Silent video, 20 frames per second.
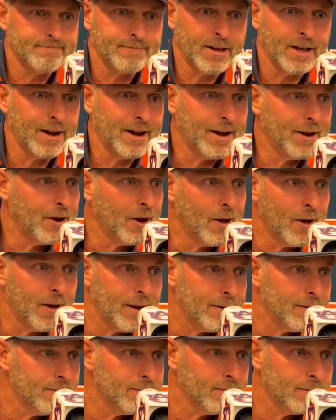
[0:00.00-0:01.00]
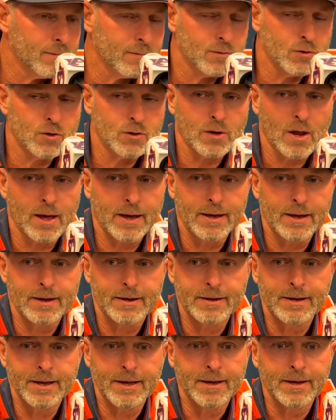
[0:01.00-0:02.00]
get it done, just like
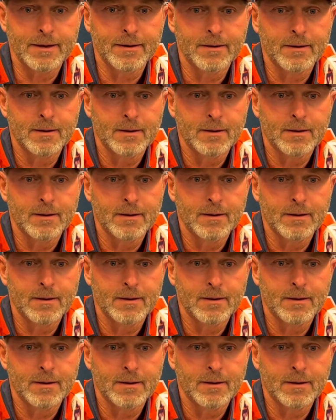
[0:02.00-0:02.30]
it did.